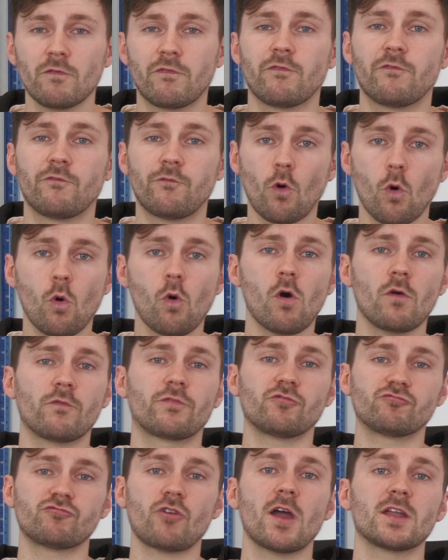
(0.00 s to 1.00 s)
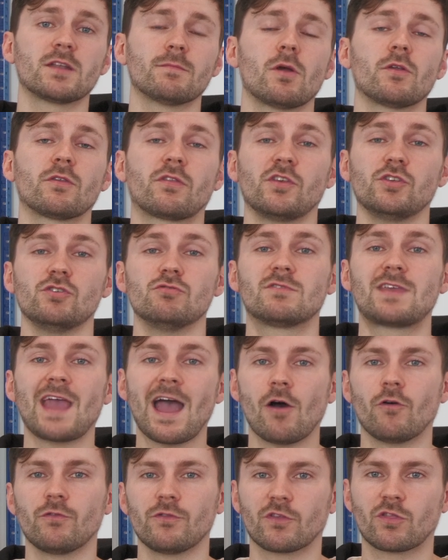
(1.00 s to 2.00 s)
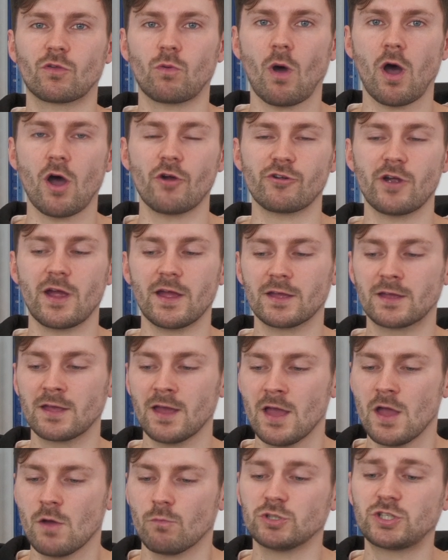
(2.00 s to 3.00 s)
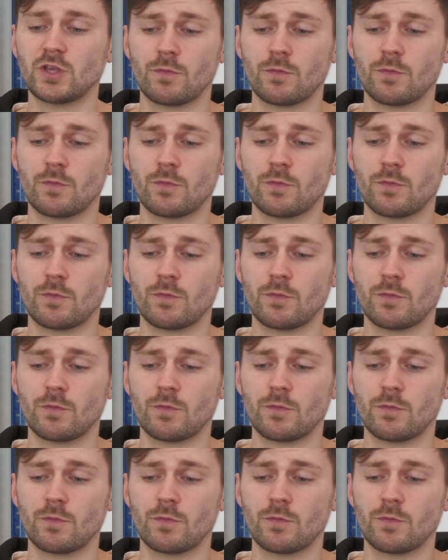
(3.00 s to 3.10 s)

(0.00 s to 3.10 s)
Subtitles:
of 4 of the rider modes that you get on the Tuareg, which